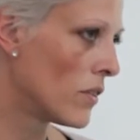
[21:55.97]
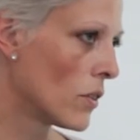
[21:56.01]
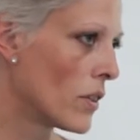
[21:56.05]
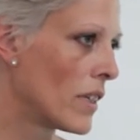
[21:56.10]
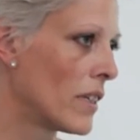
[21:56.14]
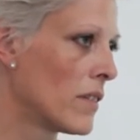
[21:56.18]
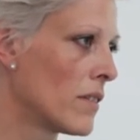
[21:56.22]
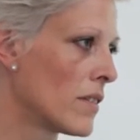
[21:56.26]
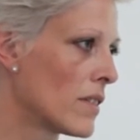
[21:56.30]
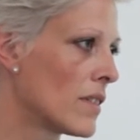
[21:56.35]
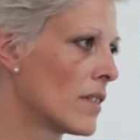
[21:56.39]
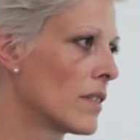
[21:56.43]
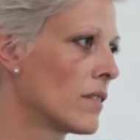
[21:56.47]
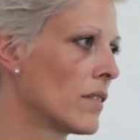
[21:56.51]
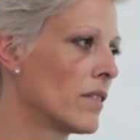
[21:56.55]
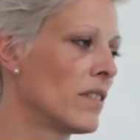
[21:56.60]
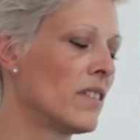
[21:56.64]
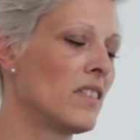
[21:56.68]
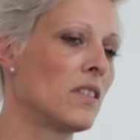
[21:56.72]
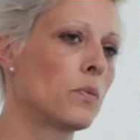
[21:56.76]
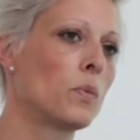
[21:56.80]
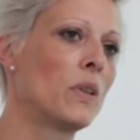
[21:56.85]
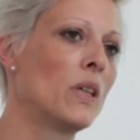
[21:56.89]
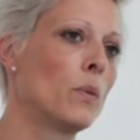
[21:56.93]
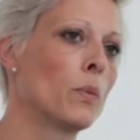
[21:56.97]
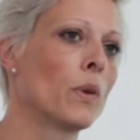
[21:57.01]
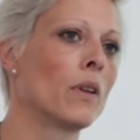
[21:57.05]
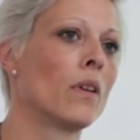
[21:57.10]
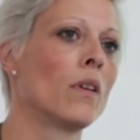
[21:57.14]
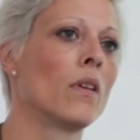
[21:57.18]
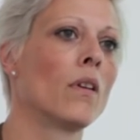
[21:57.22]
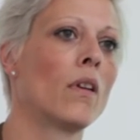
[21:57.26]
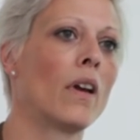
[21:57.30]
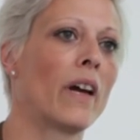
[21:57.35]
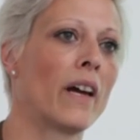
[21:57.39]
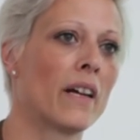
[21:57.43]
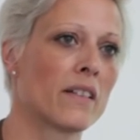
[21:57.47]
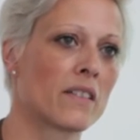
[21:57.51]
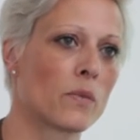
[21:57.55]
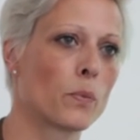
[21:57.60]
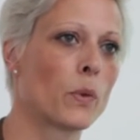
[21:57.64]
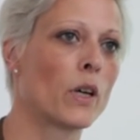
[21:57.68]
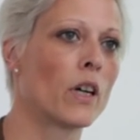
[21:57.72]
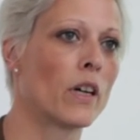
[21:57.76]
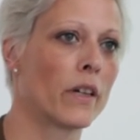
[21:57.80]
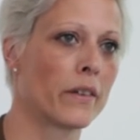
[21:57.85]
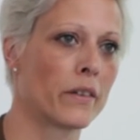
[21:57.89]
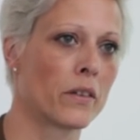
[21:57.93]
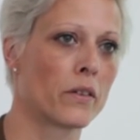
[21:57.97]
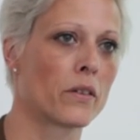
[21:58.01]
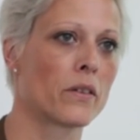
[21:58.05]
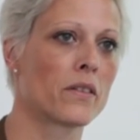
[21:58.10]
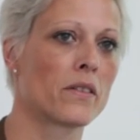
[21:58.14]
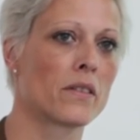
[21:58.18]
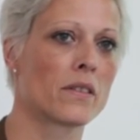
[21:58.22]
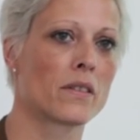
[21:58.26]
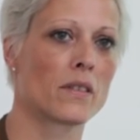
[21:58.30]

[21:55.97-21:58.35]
consider these people as partners